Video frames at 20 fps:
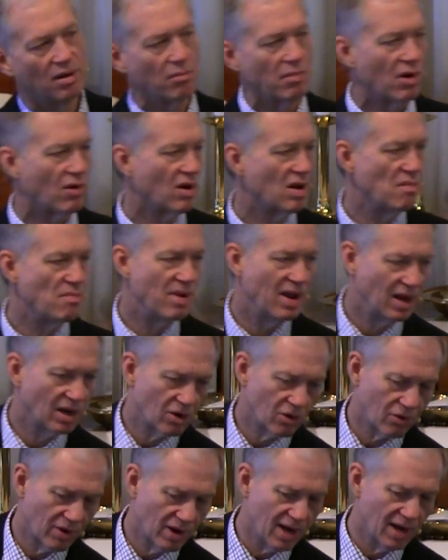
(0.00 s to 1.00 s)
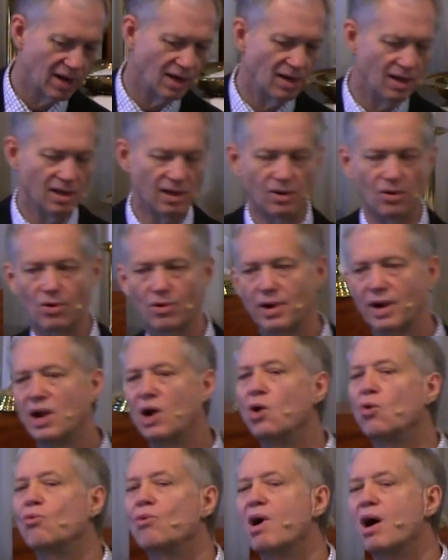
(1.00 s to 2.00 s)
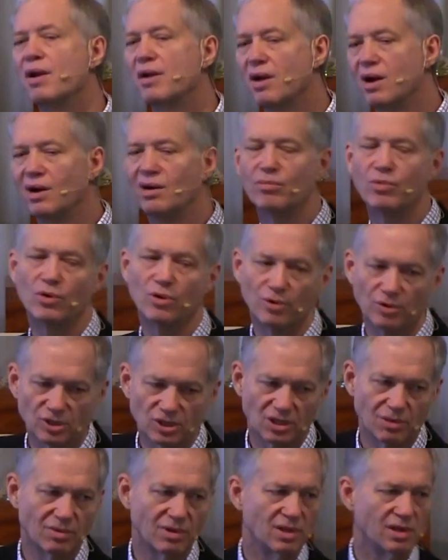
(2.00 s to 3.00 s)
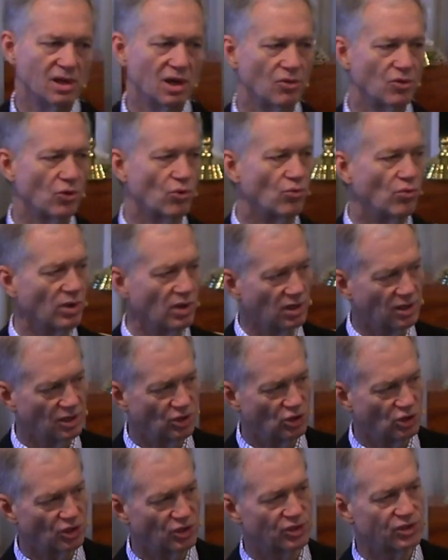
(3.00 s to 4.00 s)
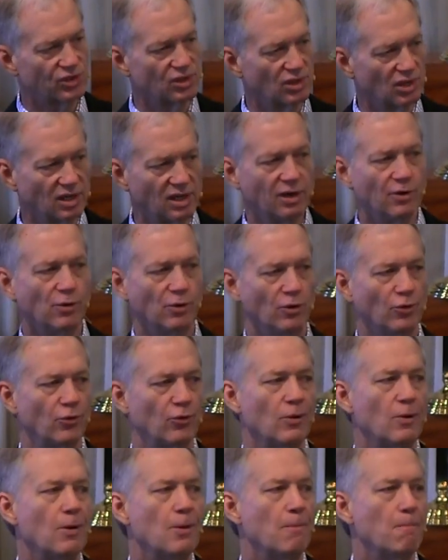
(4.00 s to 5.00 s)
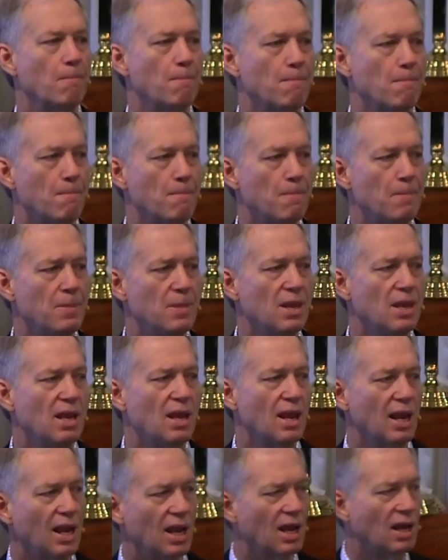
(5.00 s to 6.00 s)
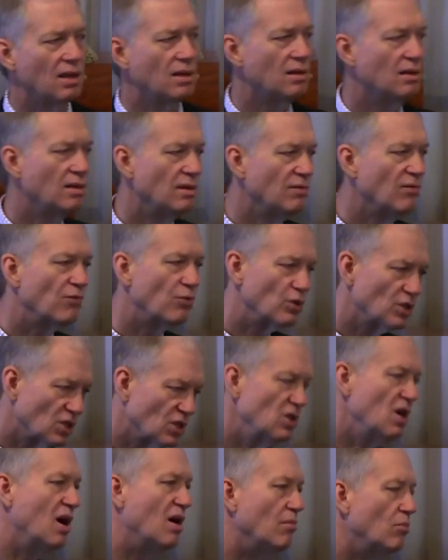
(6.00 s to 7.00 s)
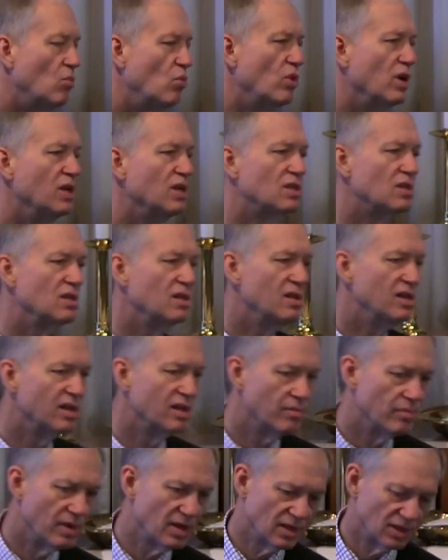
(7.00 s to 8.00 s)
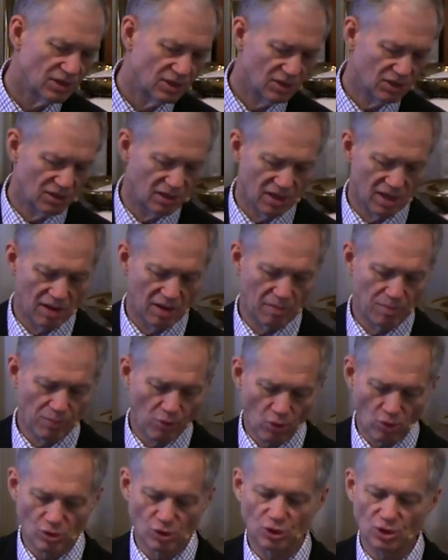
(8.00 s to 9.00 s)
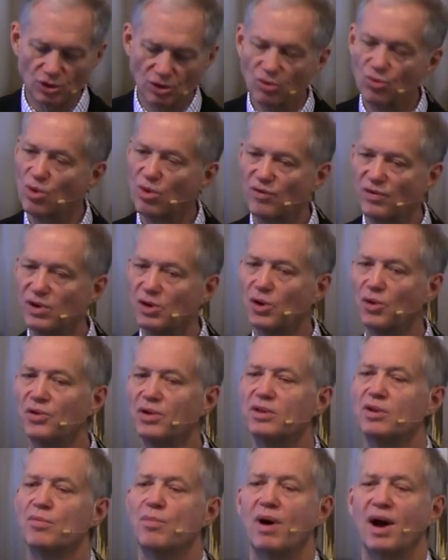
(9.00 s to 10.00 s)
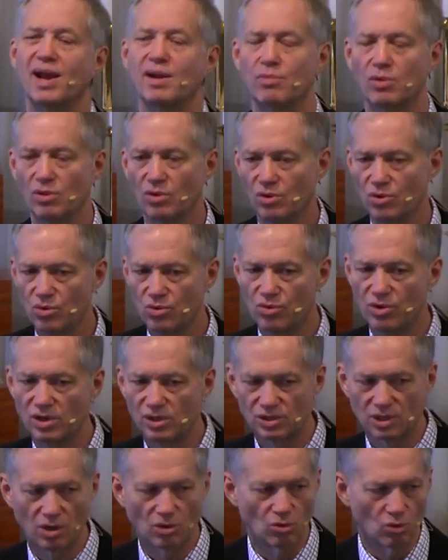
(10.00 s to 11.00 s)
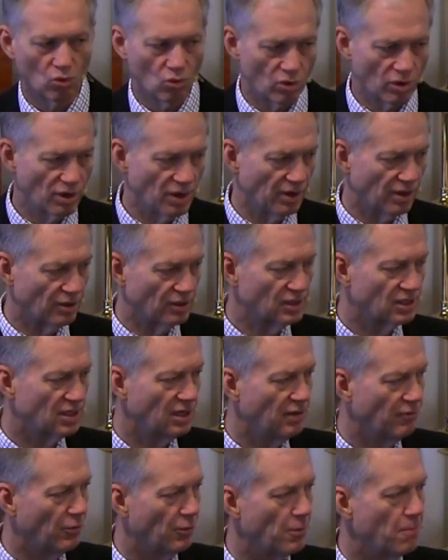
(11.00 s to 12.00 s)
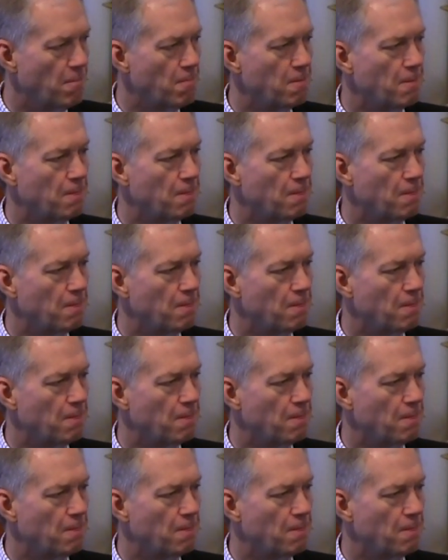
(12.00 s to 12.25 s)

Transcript: Mary Baker Eddy or L. Ron Hubbard or some of the other religious leaders. And for some, we see him as the person revealed in the Bible who is our Lord and our Savior.